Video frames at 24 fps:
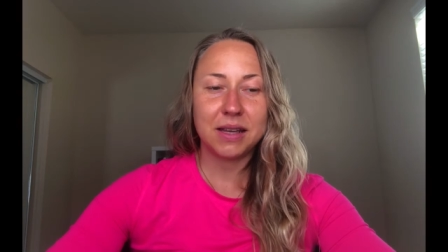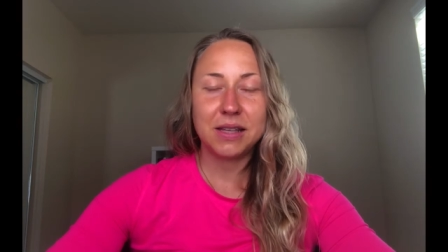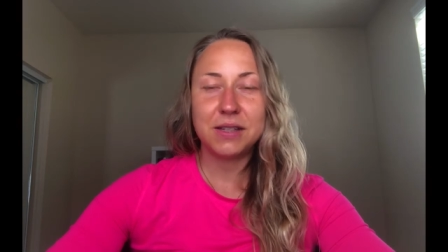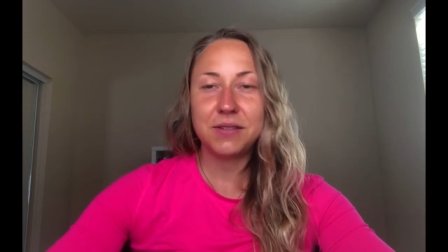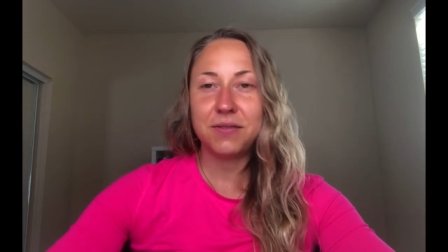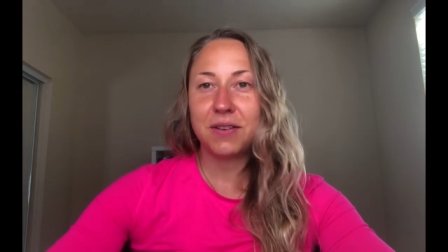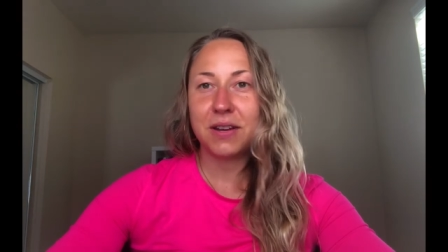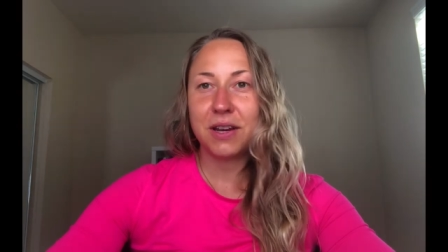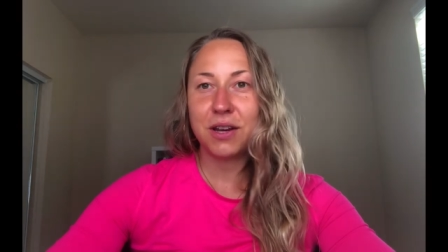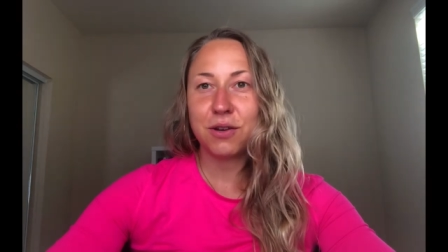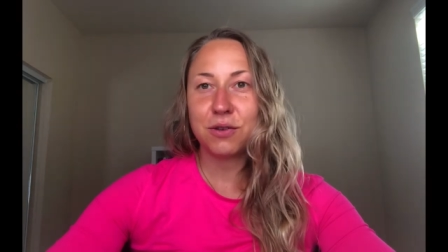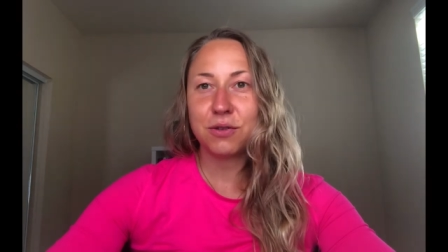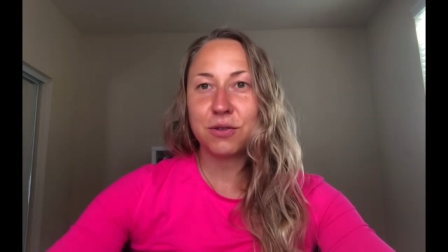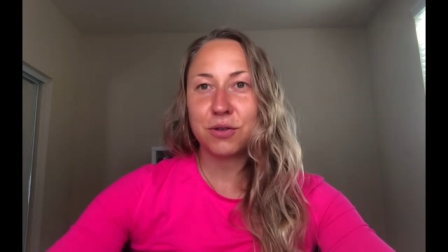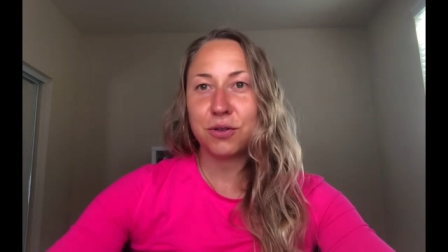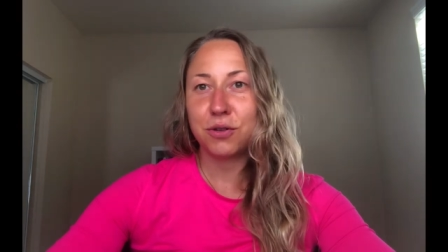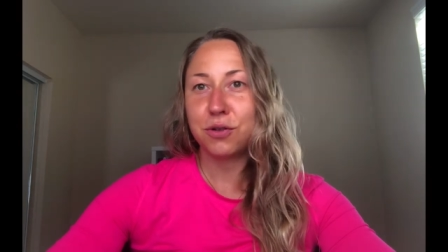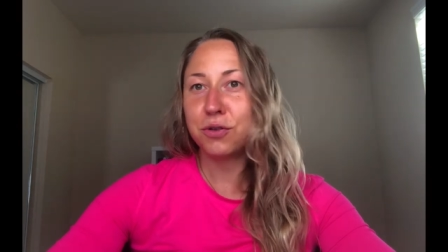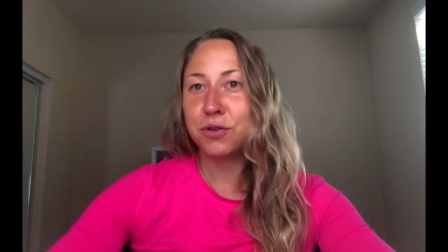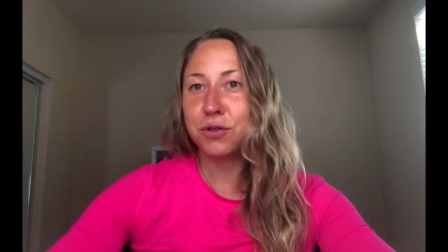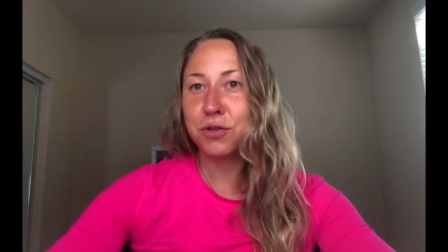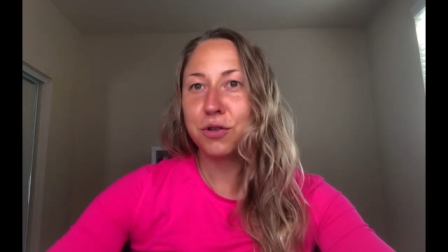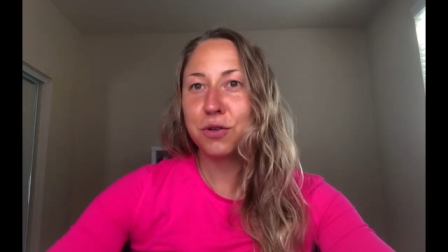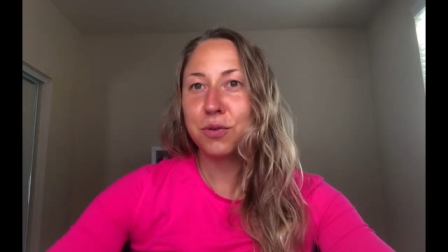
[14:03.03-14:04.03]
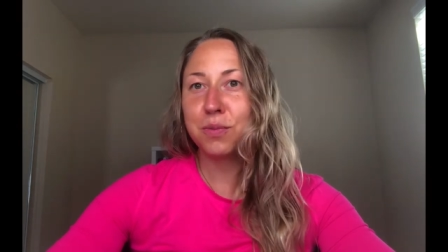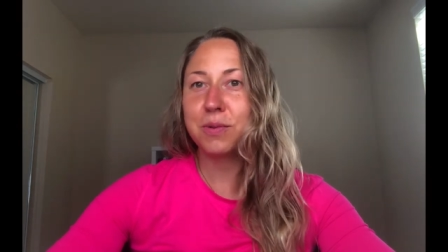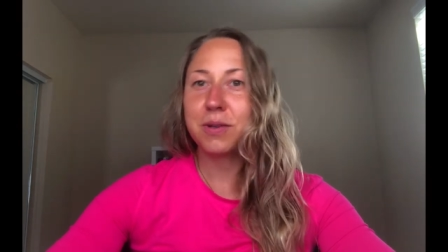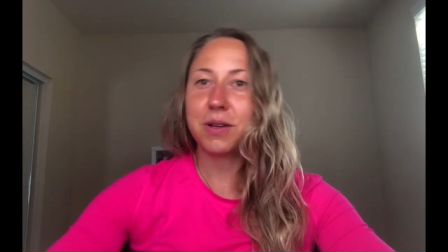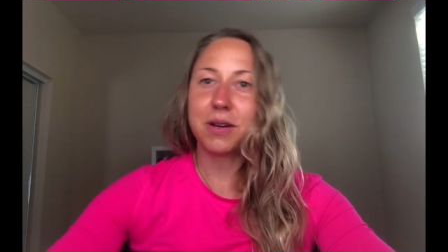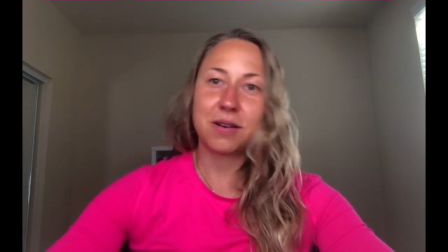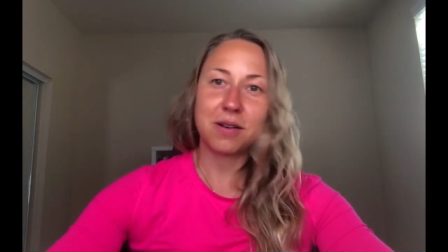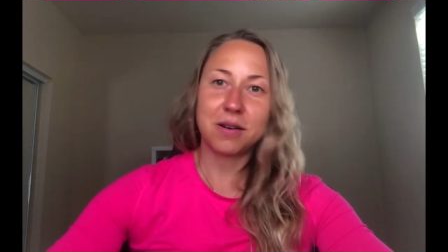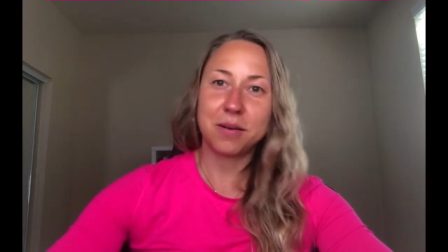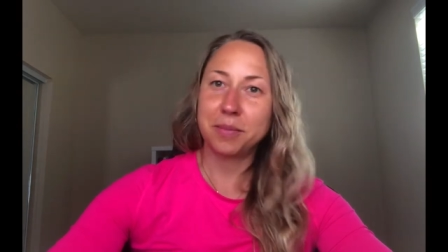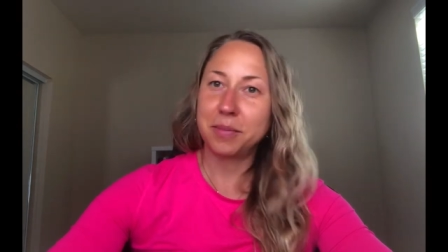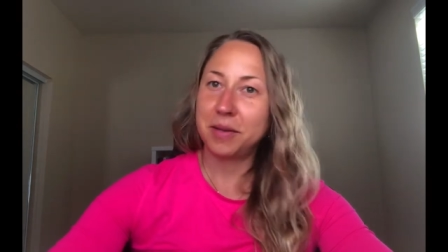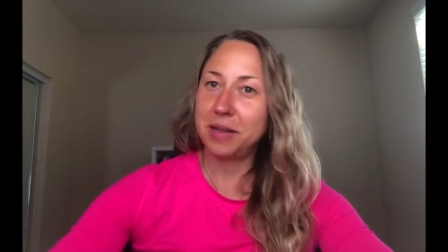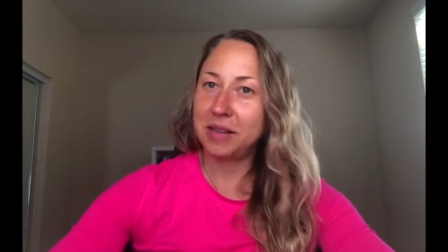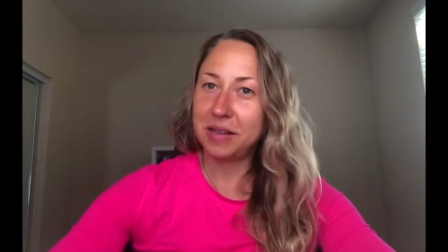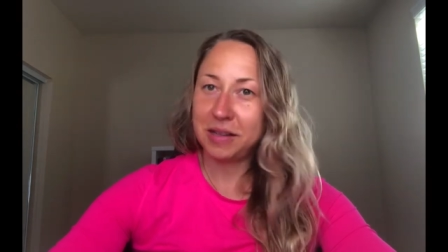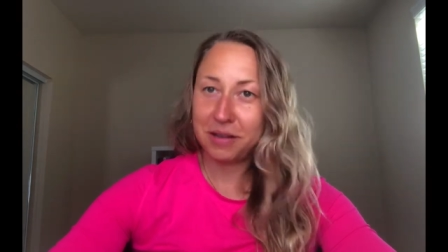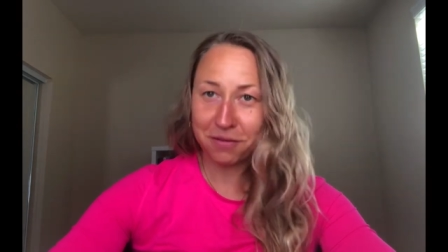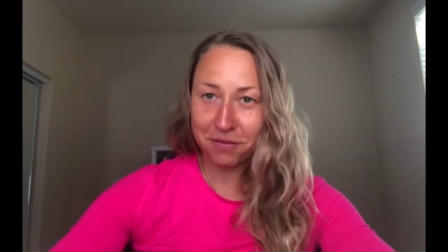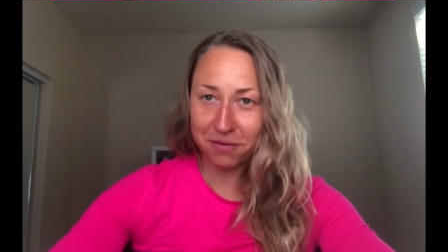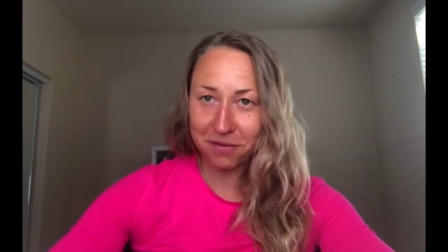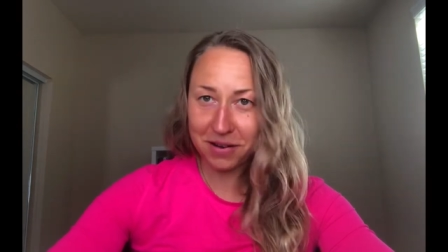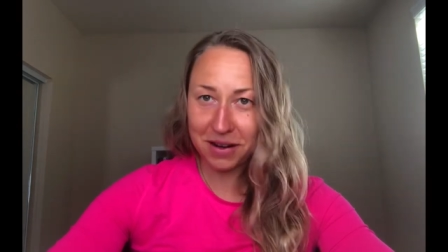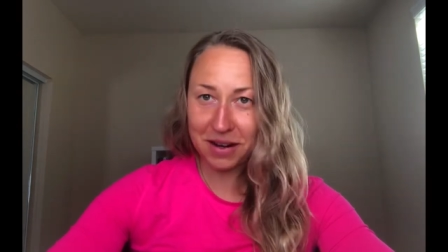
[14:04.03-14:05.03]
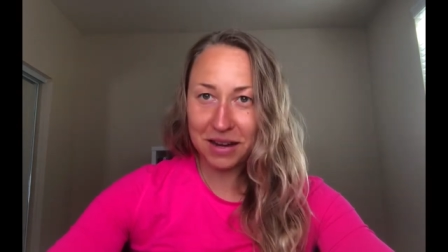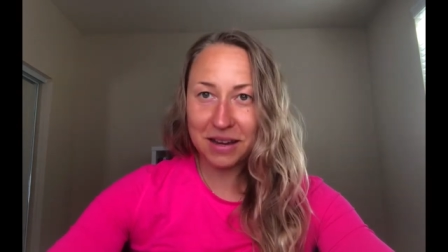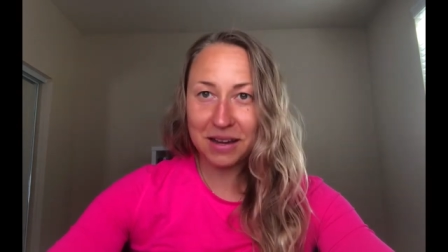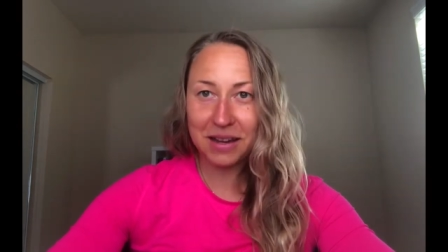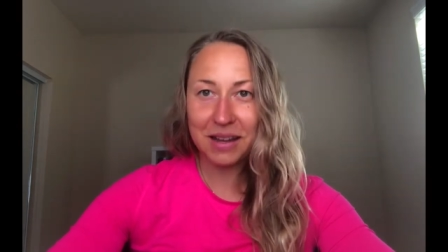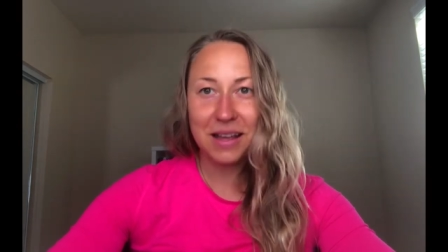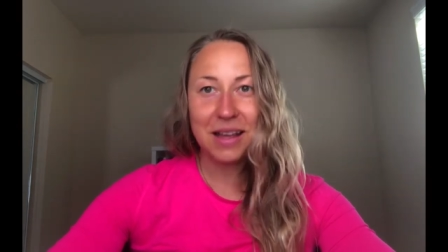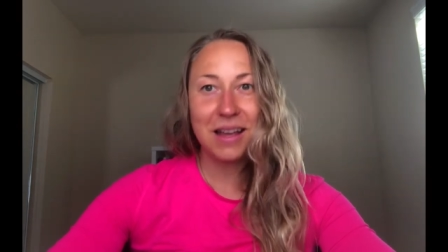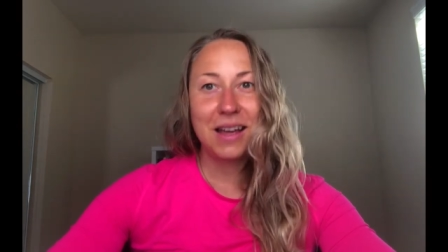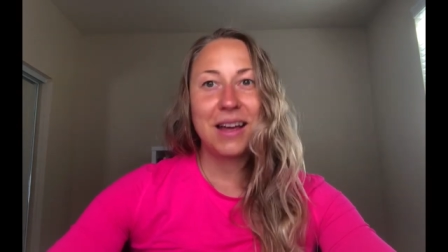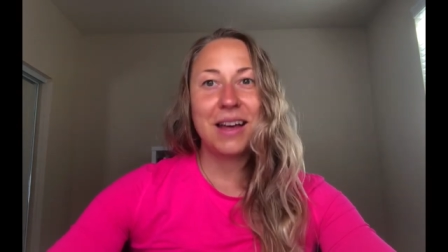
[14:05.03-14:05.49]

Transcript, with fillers: his videos on YouTube. They're completely free.